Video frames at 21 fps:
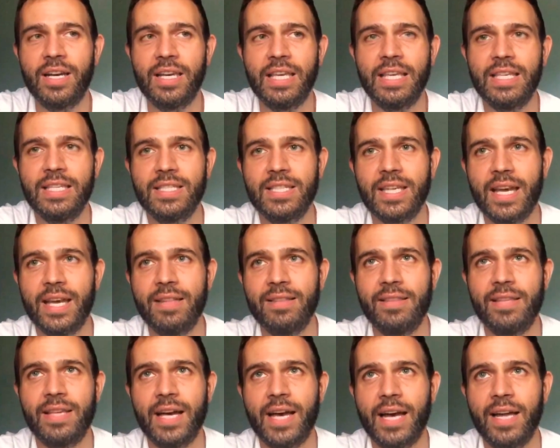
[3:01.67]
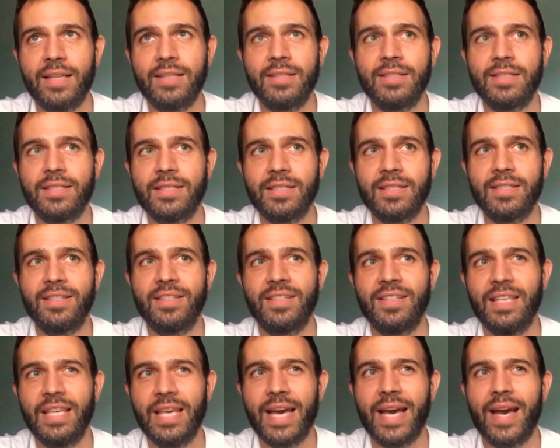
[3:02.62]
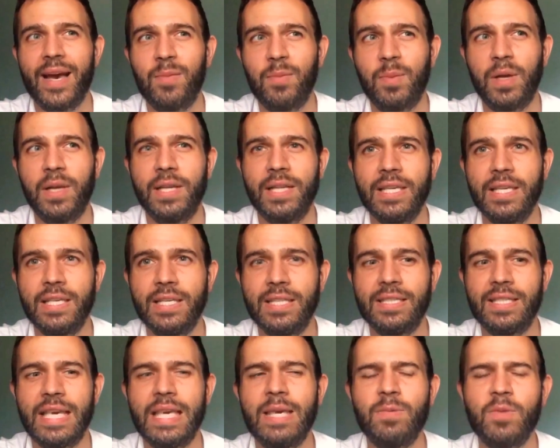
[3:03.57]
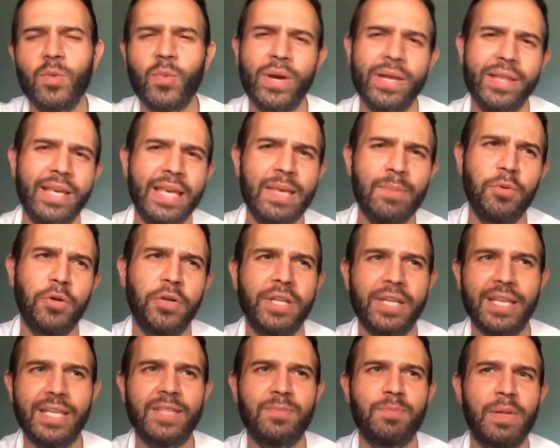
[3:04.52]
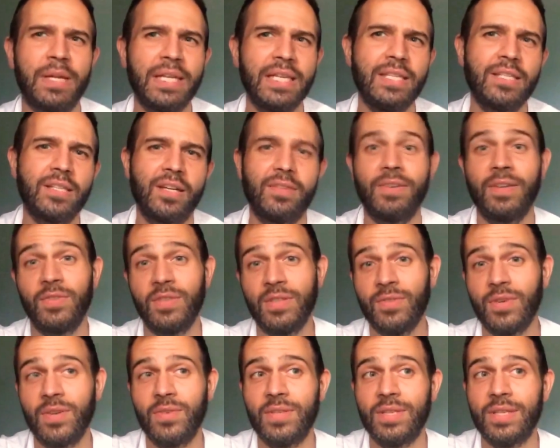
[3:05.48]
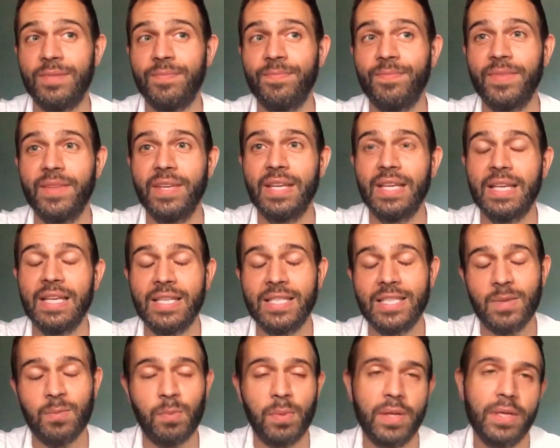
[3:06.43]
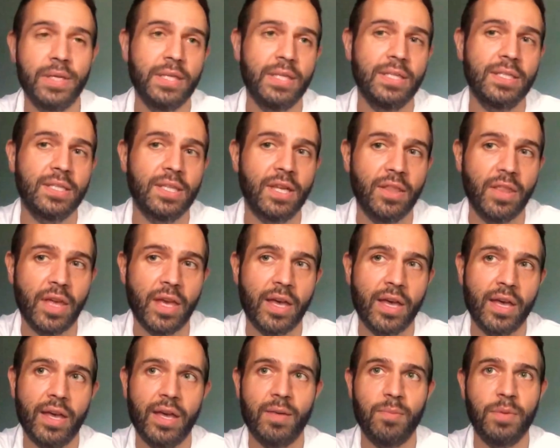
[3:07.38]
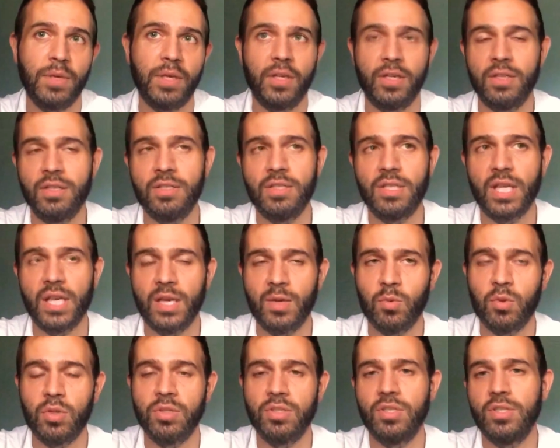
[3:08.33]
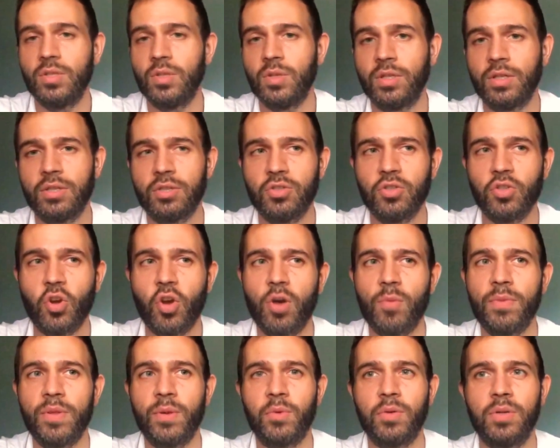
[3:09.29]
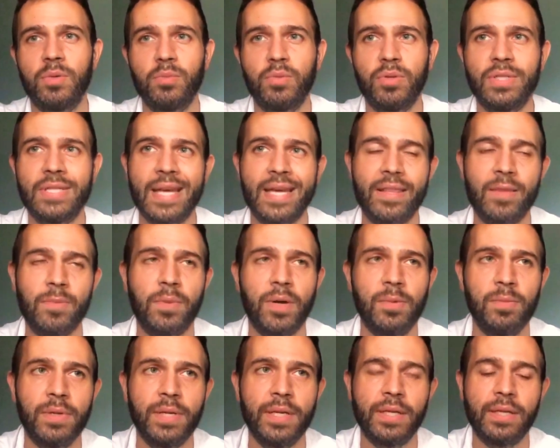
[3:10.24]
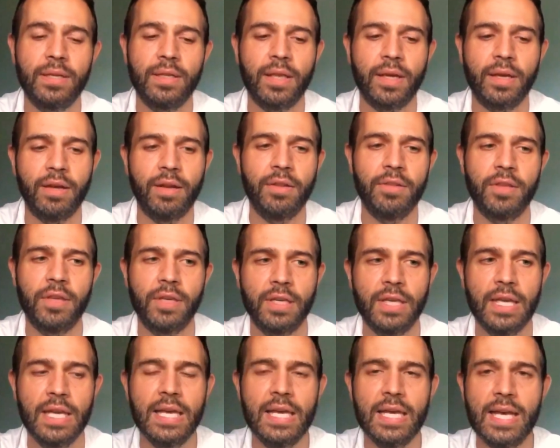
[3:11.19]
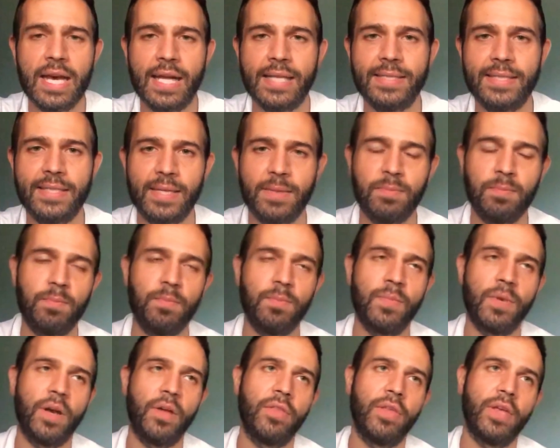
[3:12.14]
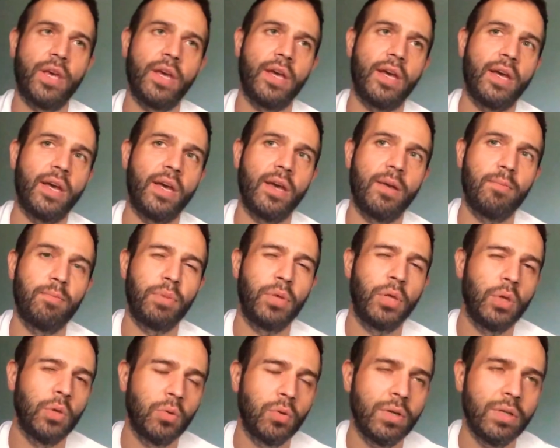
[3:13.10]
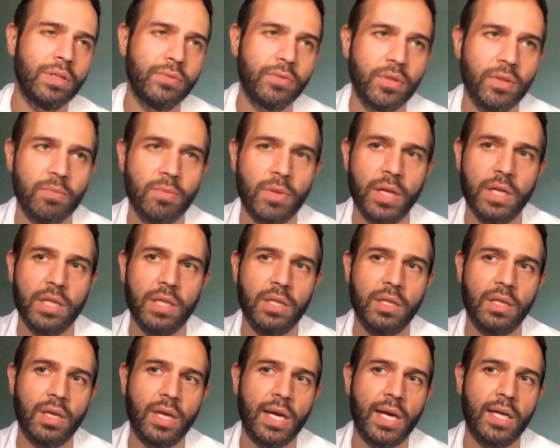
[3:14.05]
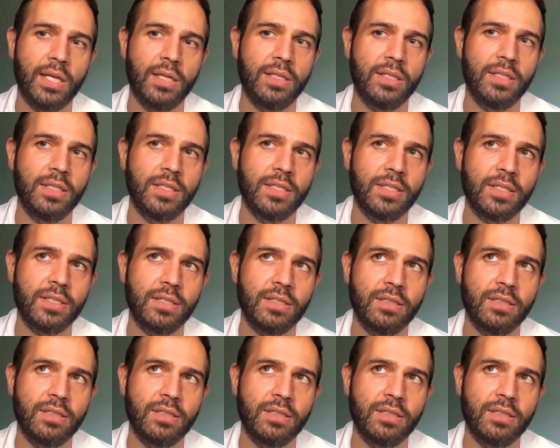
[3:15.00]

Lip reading: He said that, yeah, police, the way that he put it is, police are 50-50. Some police are there because they want to do a good job, they want to protect the public, that kind of thing, and some are there purely for the money. And